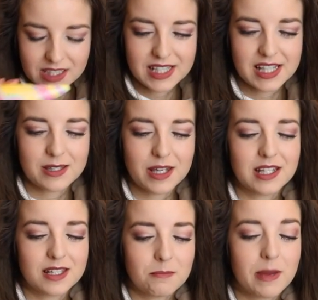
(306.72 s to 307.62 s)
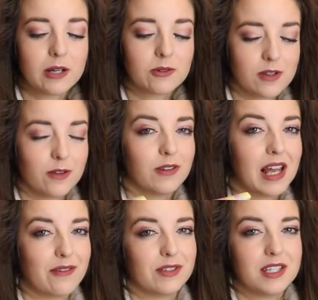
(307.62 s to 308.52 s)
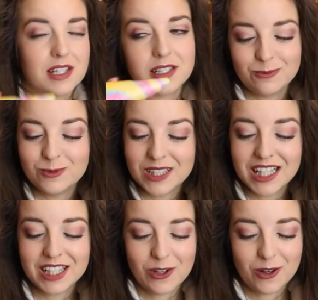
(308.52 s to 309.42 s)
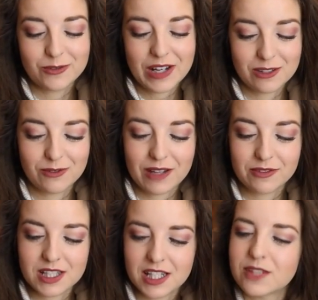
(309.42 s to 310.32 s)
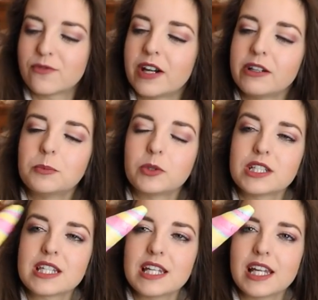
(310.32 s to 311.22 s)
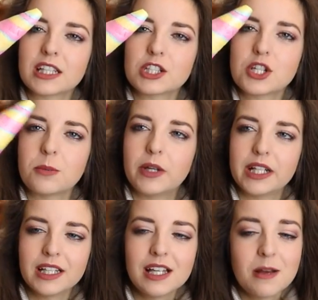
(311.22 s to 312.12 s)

because it's it smells of lavender. I'm really not a fan of lavender. It's very pretty and shimmery.